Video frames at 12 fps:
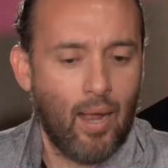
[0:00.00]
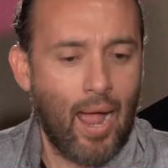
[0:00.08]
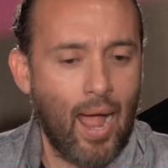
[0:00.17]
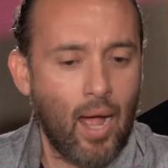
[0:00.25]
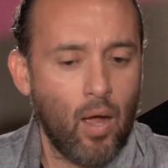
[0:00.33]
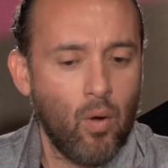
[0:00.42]

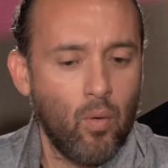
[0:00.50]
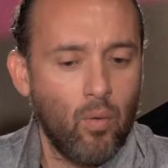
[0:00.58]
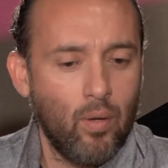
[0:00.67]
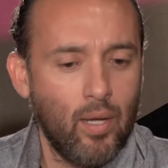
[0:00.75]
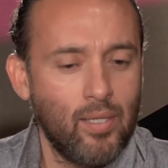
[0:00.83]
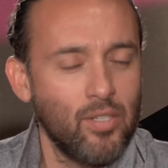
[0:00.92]

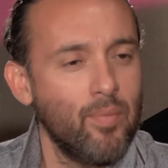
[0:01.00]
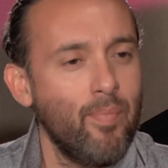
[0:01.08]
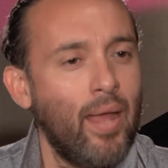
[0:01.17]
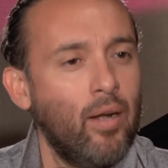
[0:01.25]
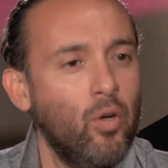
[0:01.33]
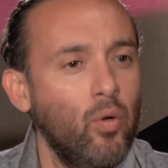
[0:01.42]
how it doesn't
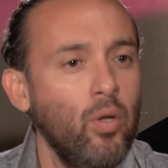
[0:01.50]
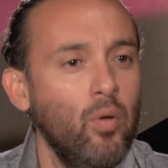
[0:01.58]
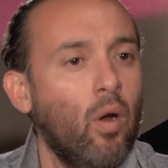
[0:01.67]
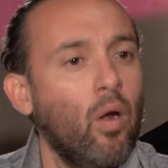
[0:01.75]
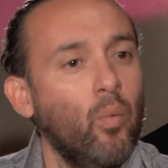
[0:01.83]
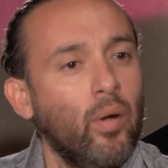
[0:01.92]
matter who
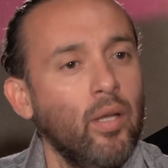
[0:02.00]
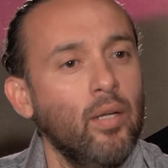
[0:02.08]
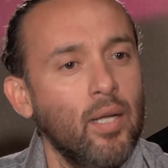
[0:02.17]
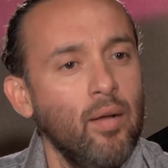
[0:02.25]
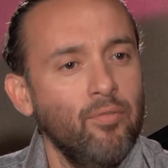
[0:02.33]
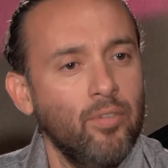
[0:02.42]
you are, where you
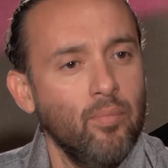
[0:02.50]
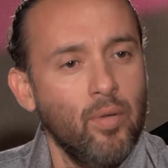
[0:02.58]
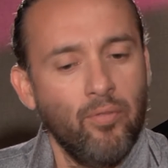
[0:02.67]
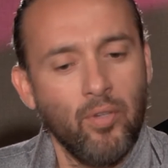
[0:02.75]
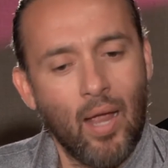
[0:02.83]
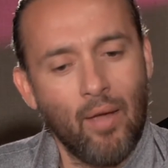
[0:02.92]
come from,
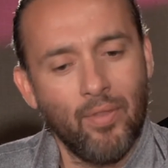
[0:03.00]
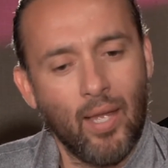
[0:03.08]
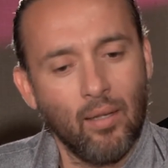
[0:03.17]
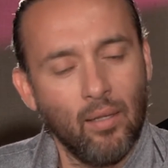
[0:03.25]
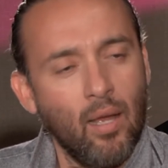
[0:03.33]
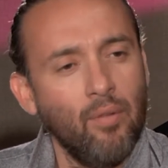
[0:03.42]
if you have
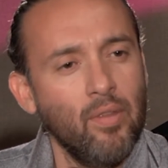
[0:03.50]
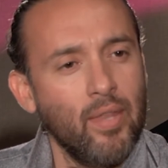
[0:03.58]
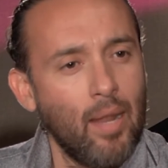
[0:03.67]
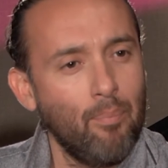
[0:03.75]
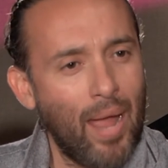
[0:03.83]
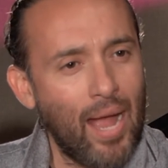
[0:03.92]
that love and
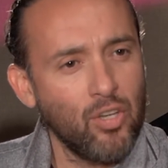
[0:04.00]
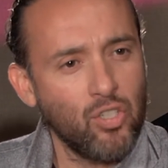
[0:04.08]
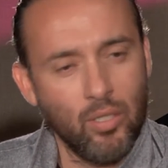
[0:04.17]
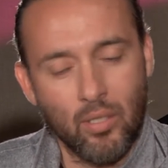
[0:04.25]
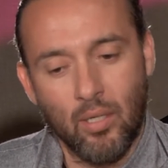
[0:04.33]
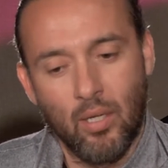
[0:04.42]
that
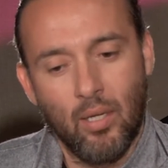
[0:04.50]
passion